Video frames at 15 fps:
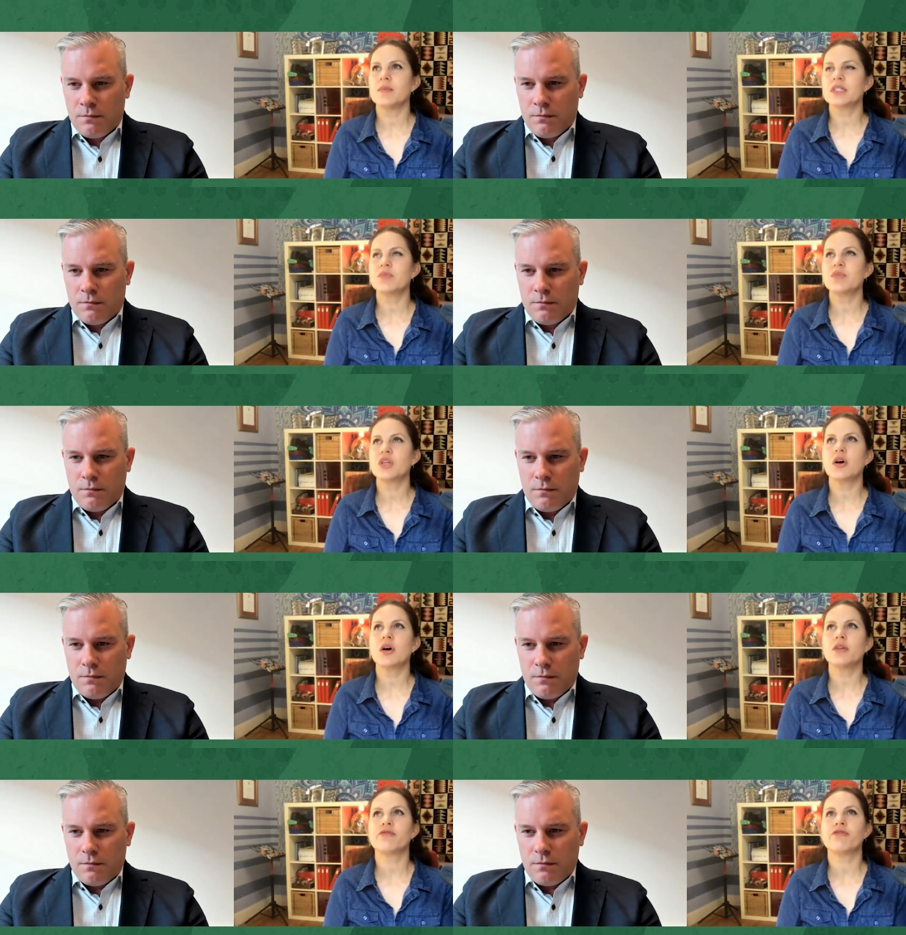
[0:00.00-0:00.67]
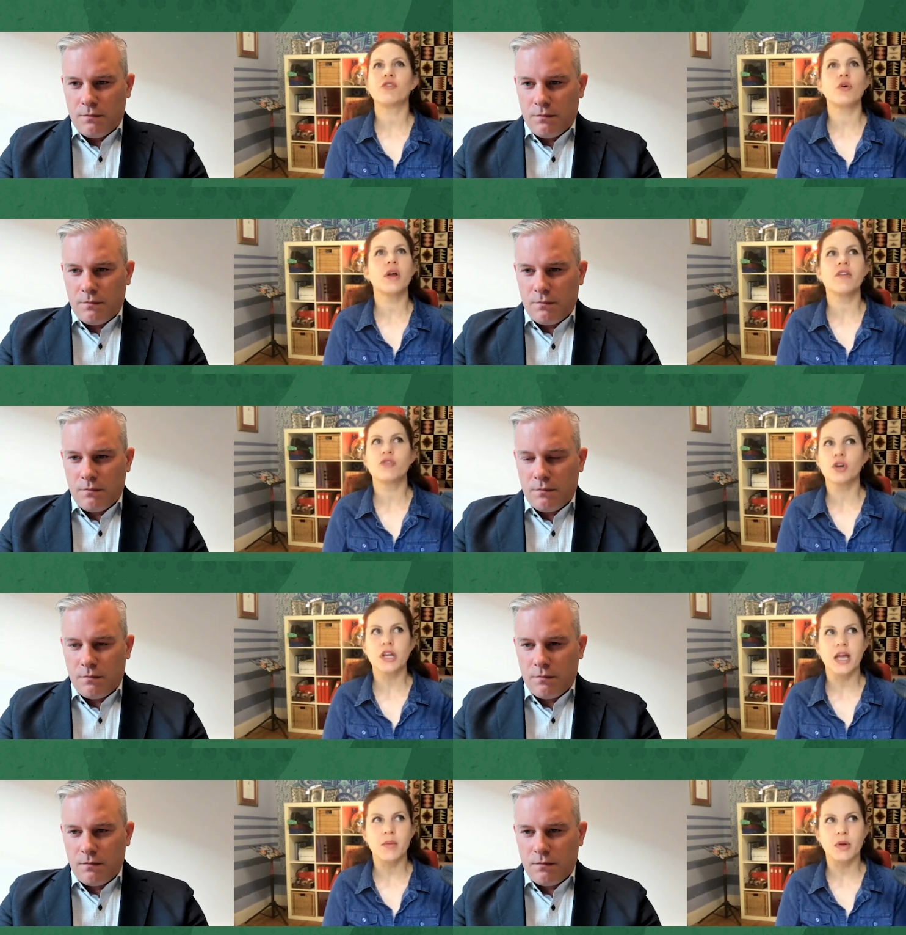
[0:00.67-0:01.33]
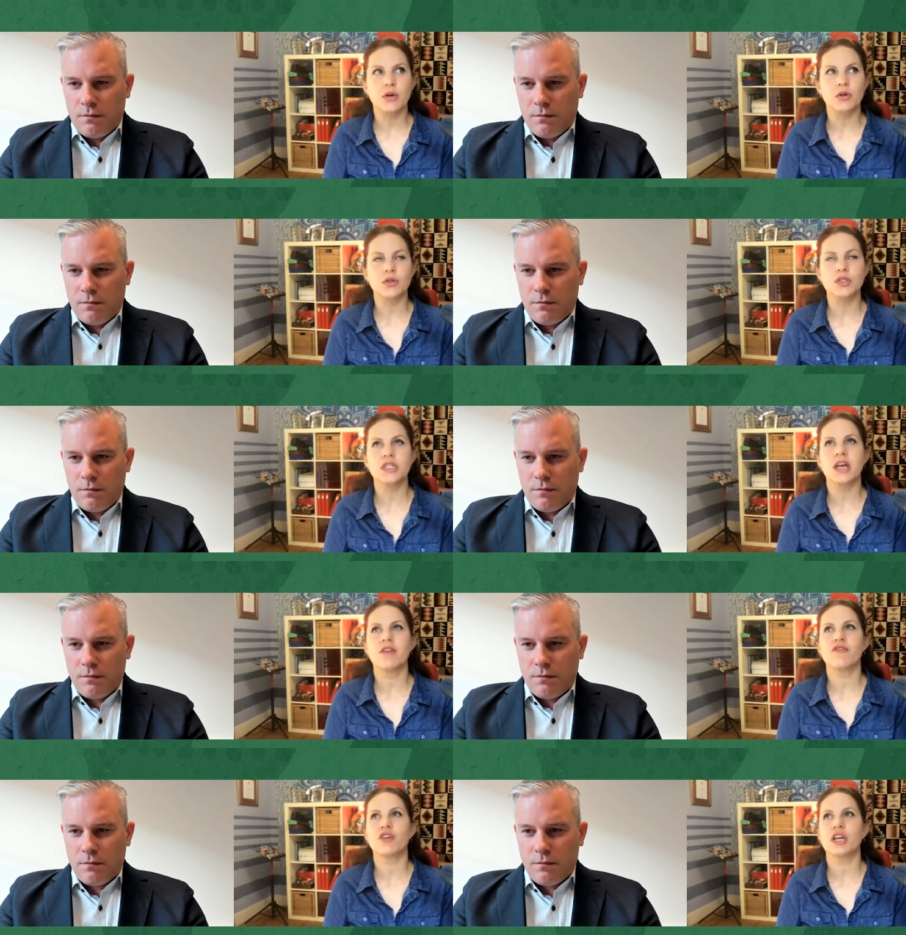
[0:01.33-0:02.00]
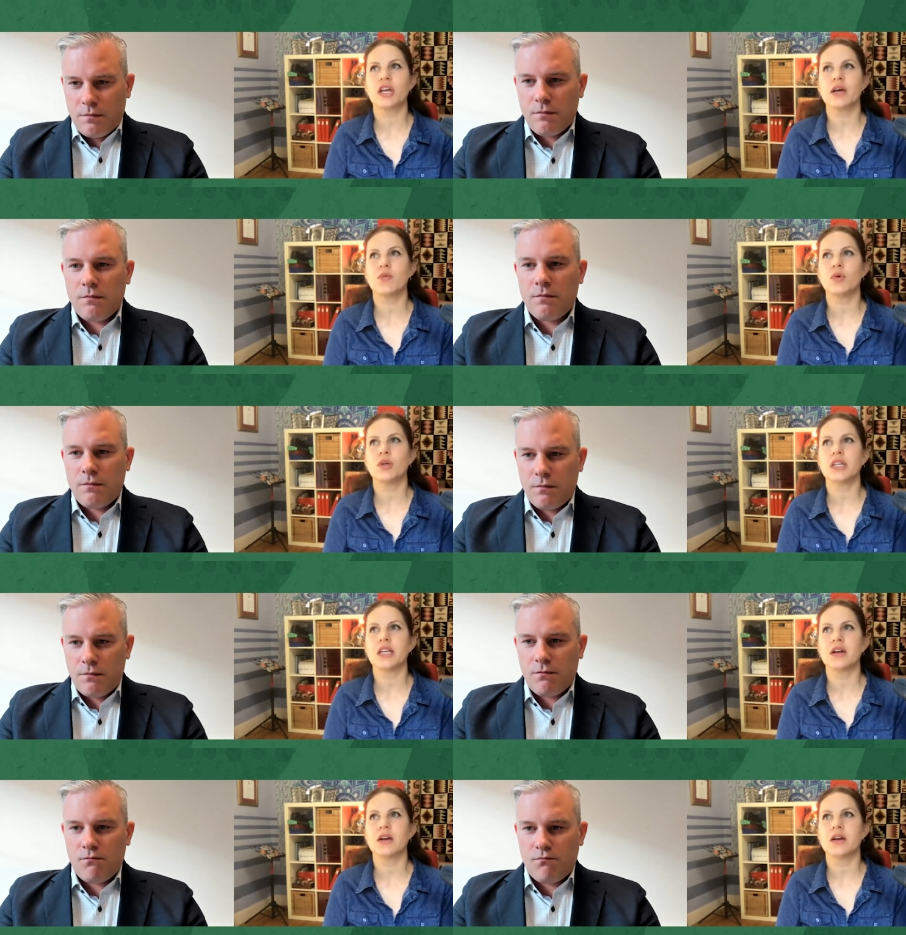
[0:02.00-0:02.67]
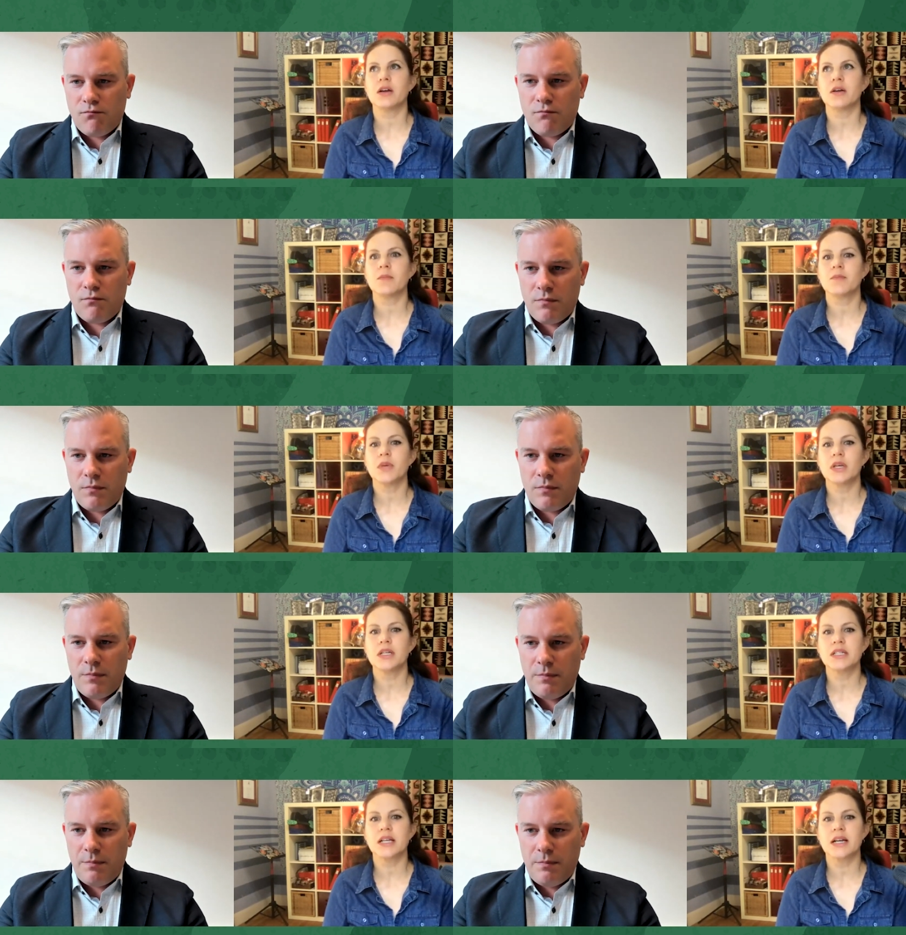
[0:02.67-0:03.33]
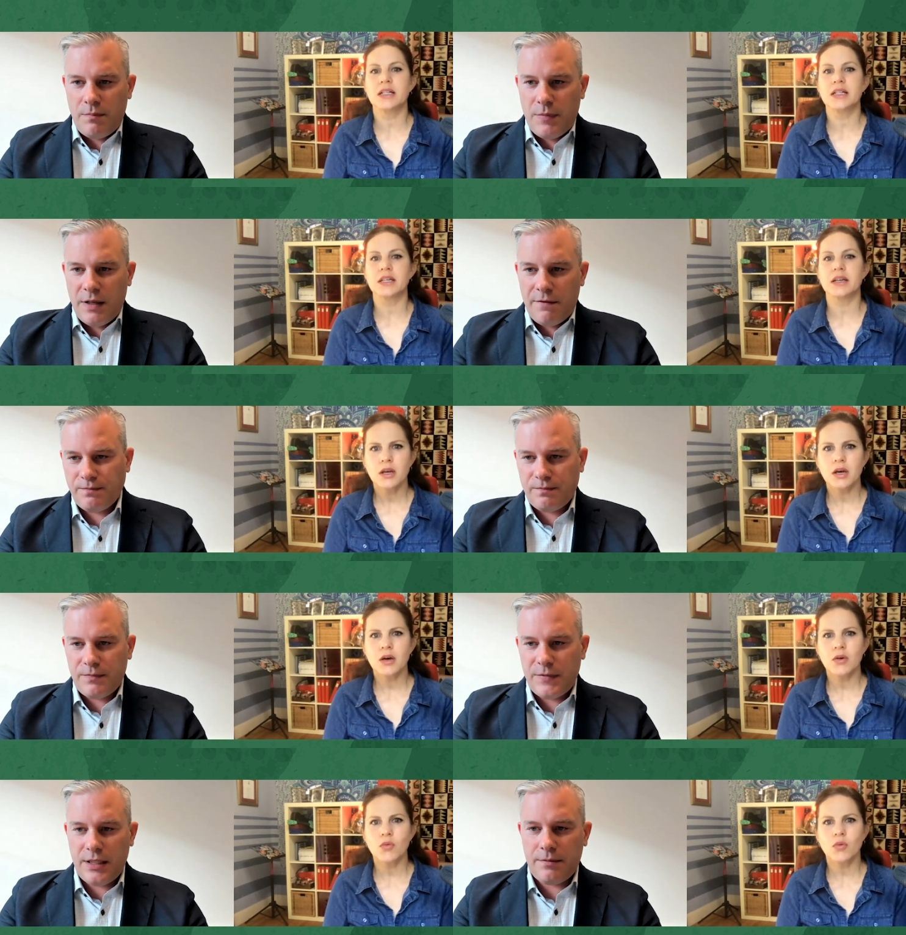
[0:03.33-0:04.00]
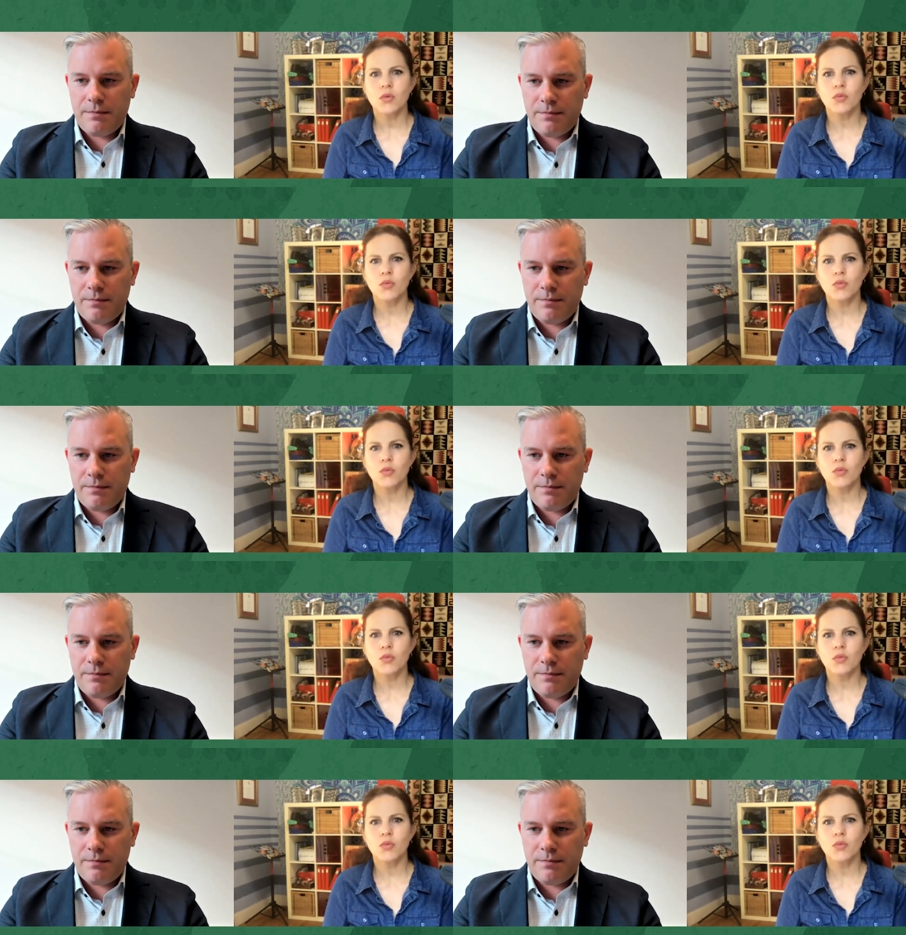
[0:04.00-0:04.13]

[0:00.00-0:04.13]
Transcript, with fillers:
Speaker 1: something called forever chemicals. I forget what they are exactly. Uh, yeah.